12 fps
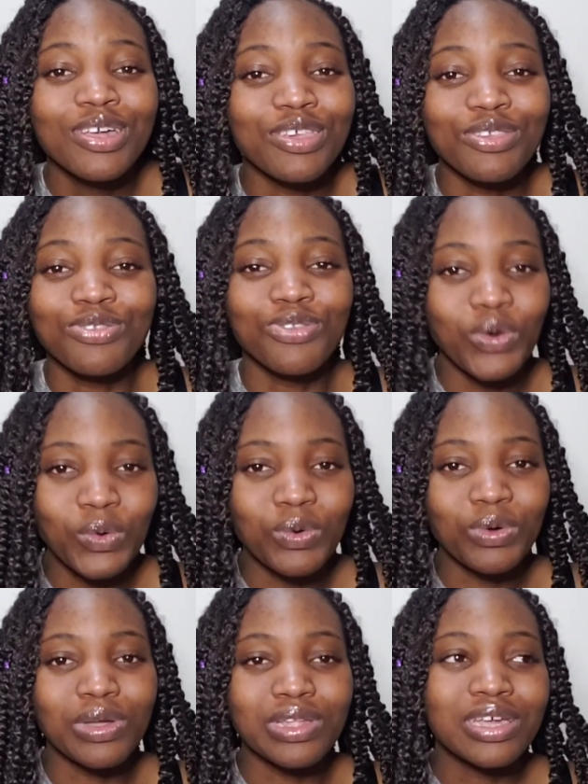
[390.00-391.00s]
it's so
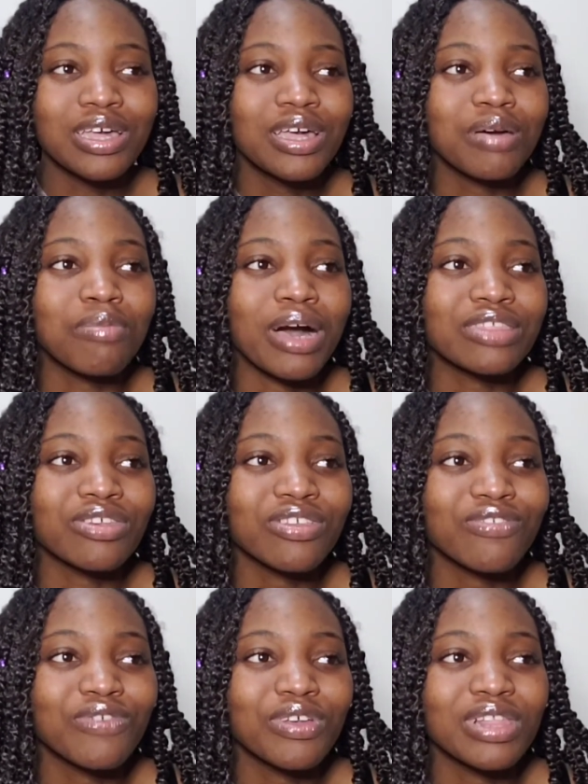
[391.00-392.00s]
good. But I
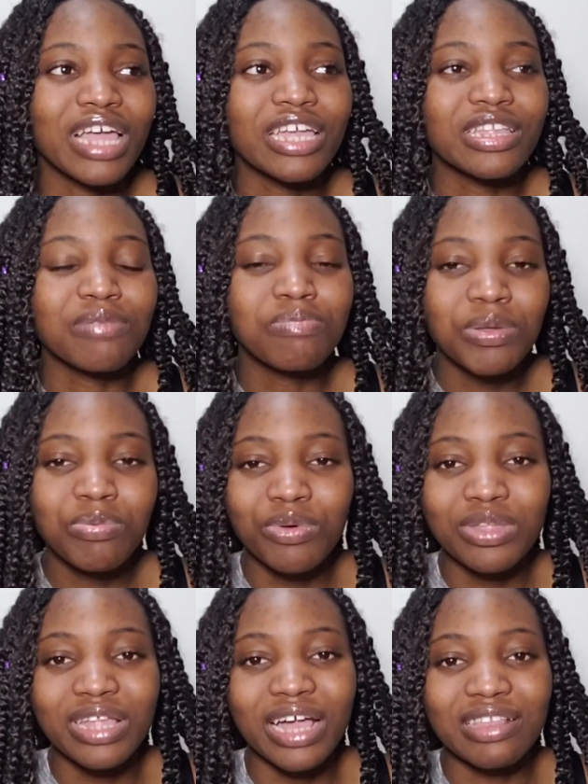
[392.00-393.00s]
just feel like the
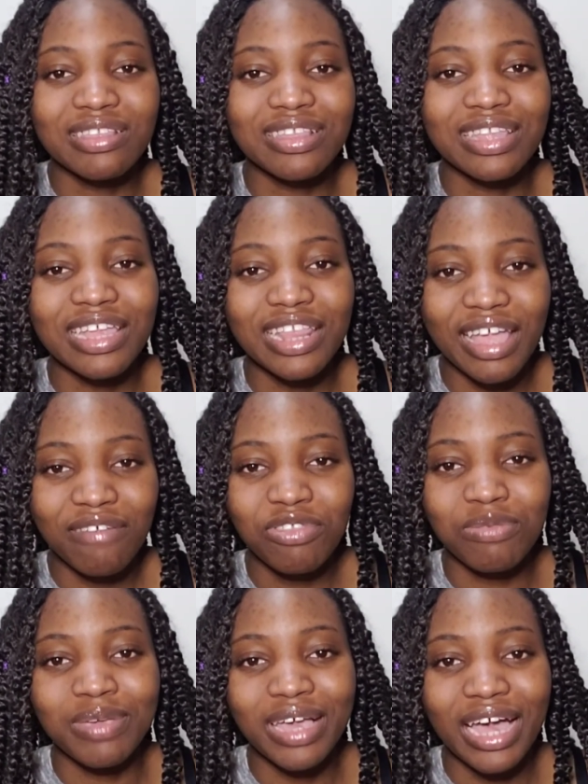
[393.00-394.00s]
people that they
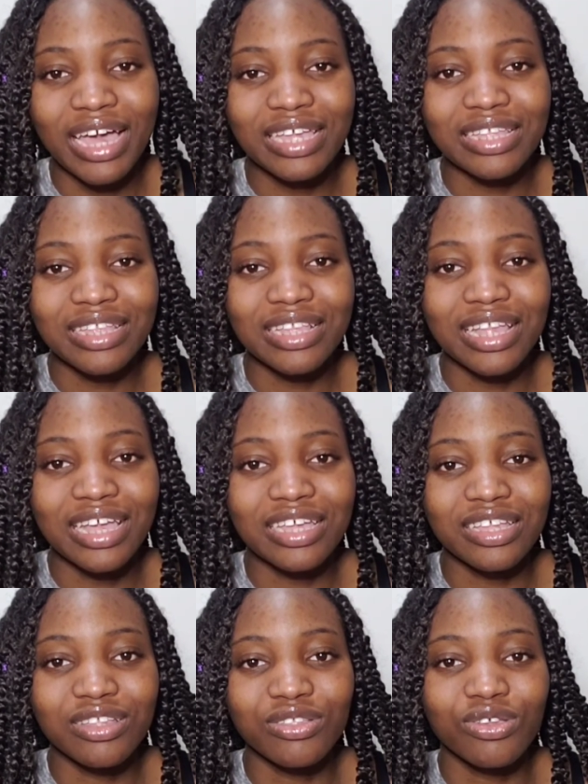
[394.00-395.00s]
left behind,
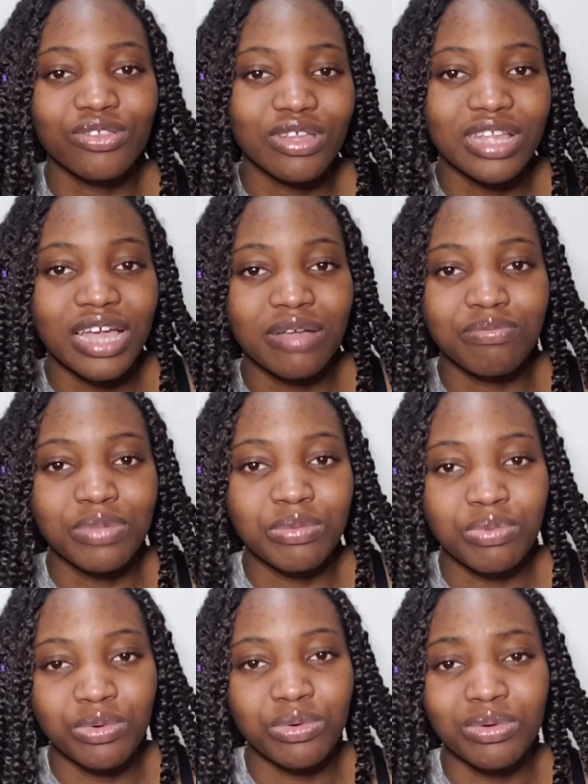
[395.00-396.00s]
like those other
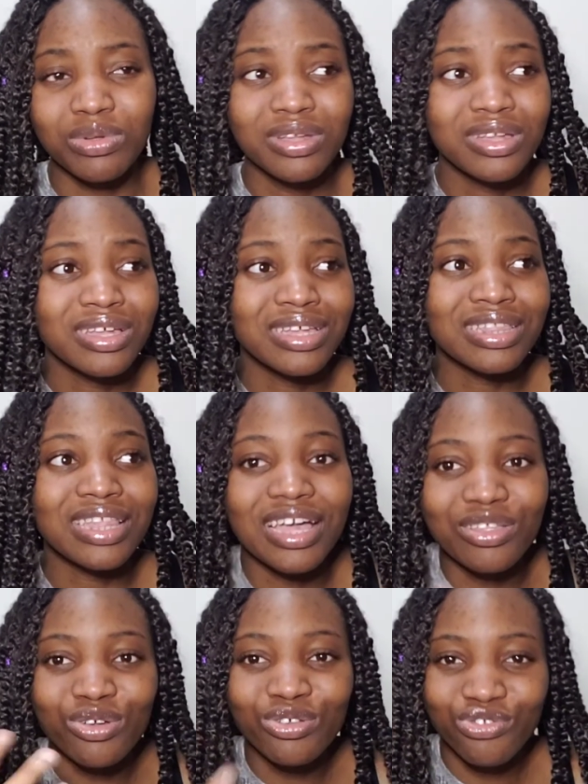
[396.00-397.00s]
people, they
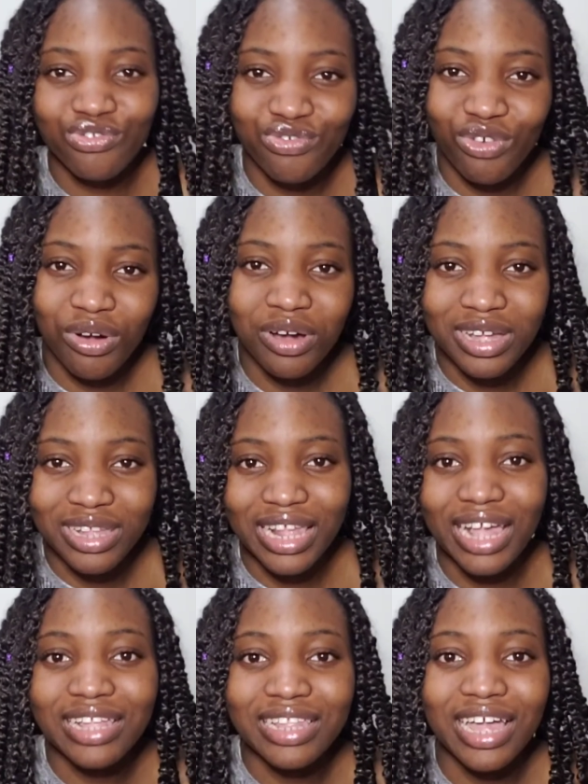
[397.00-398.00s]
are not strong
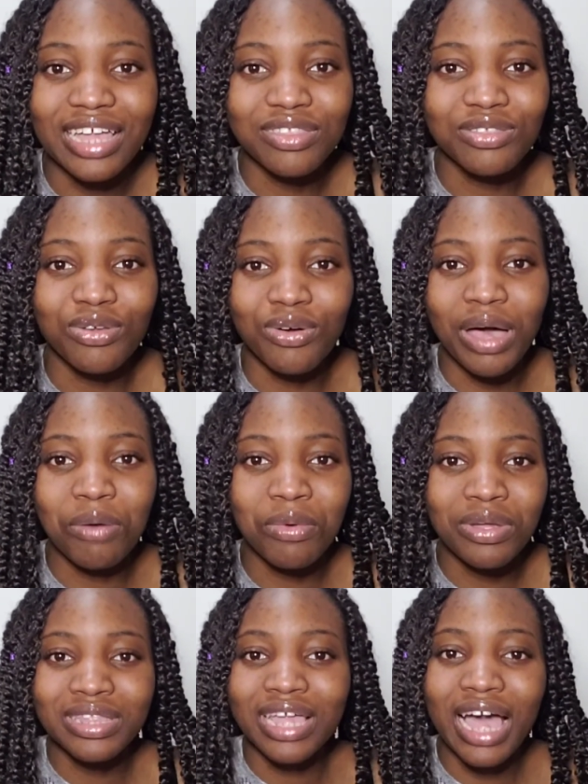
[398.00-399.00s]
like that. So I
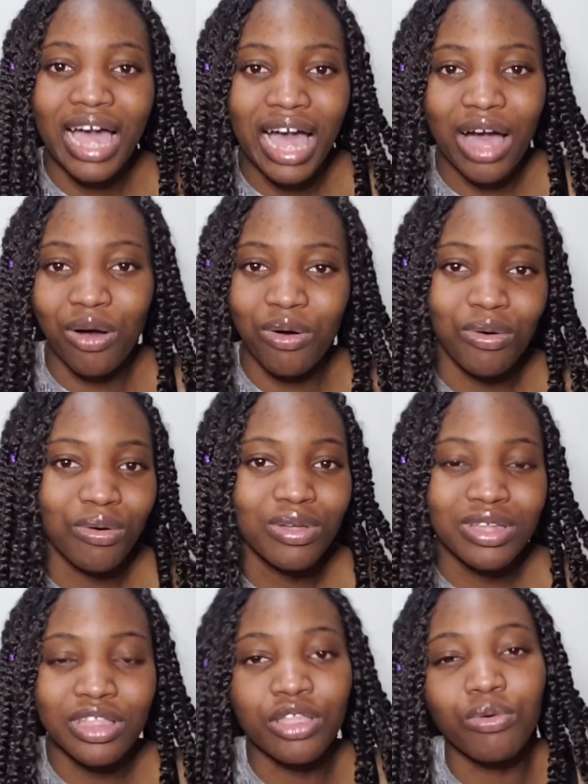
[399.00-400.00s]
wonder how
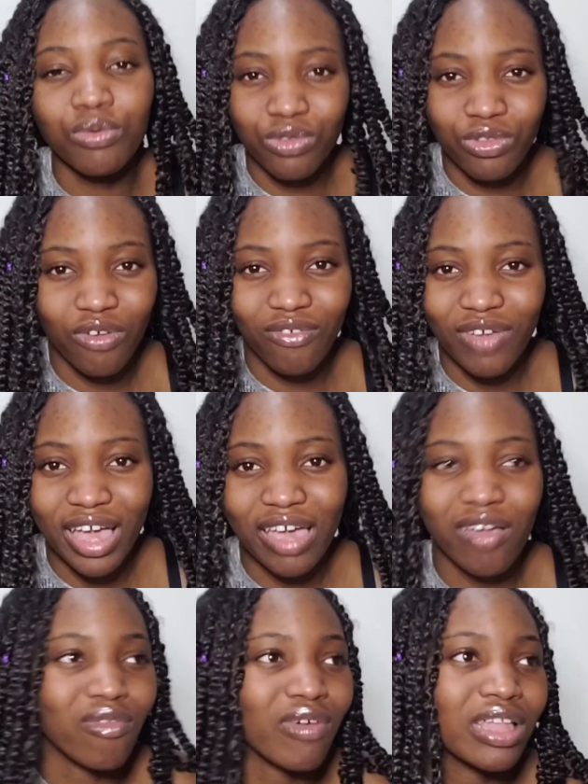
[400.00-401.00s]
they will
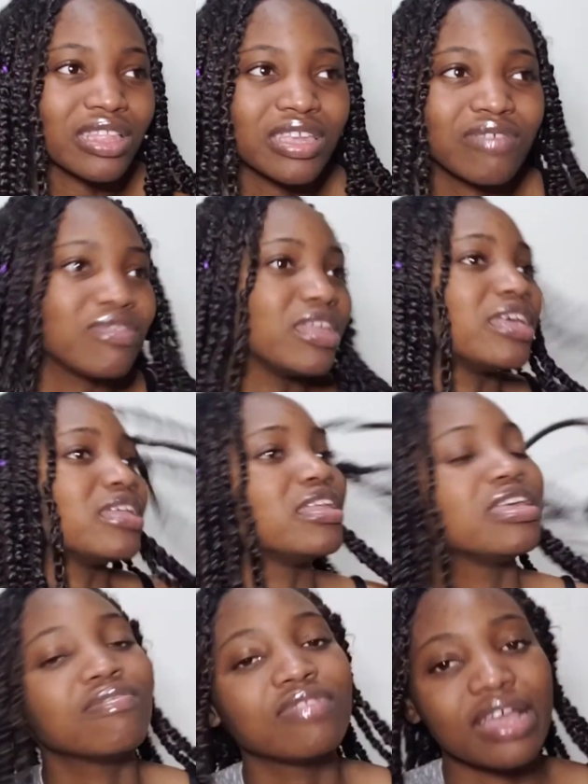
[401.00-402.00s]
survive and if
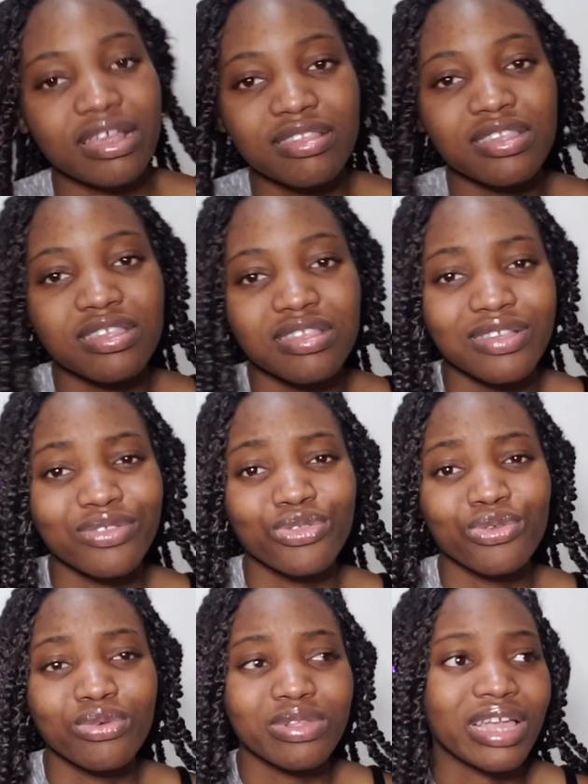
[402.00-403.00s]
there's season
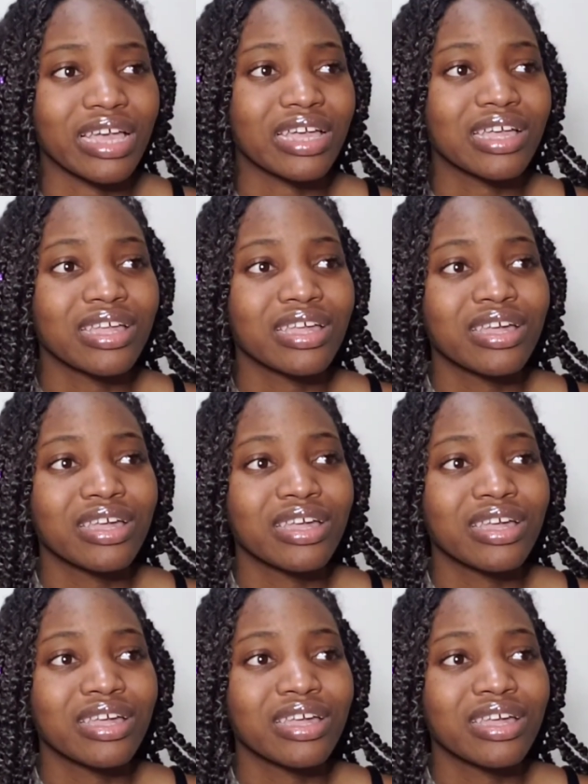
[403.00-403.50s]
2, like